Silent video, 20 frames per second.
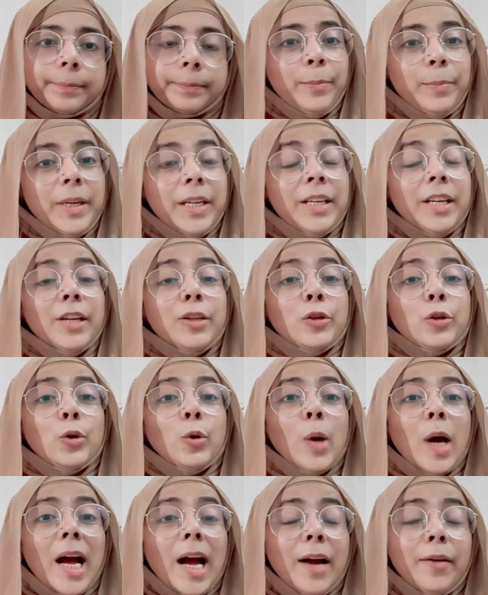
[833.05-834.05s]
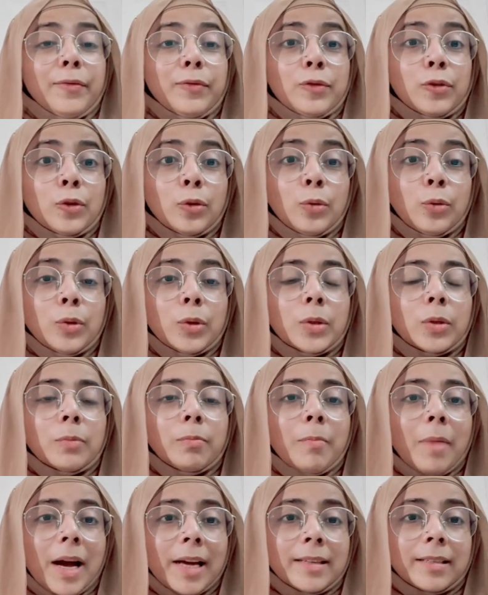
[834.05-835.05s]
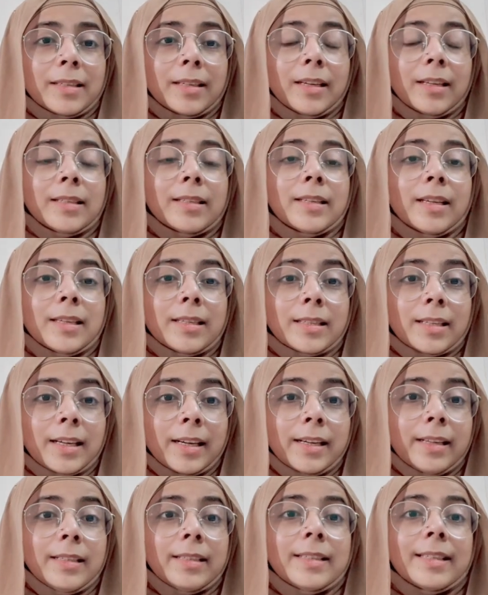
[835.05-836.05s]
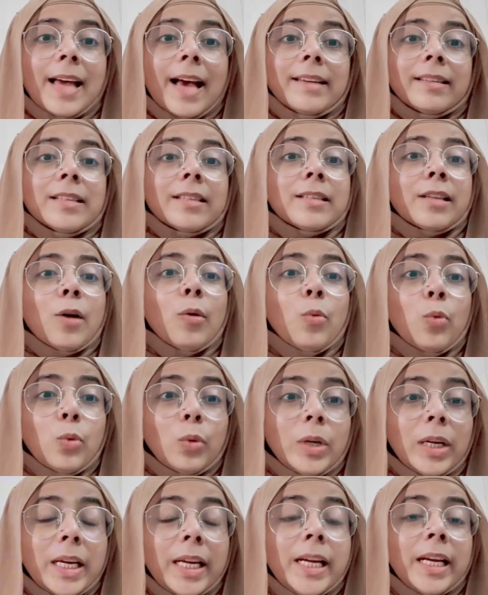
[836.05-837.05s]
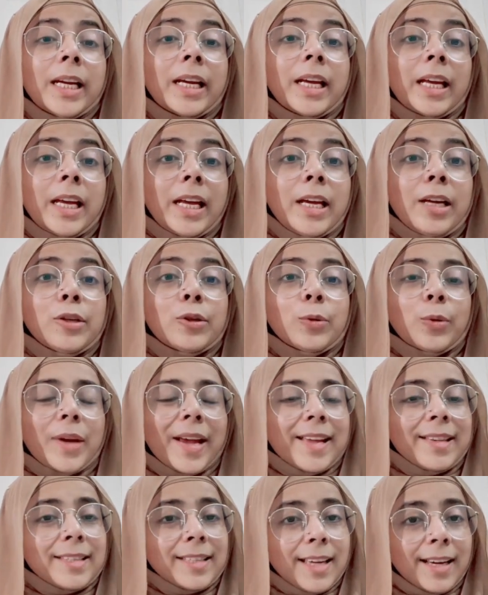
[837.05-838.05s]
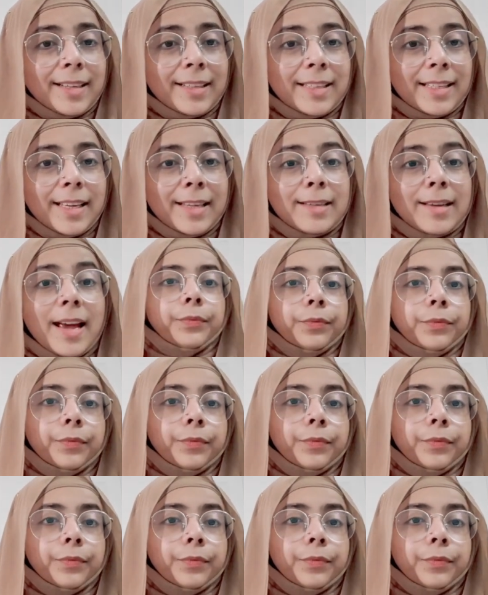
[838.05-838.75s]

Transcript: In BDS, you have to master the skills. That is the only key to get success.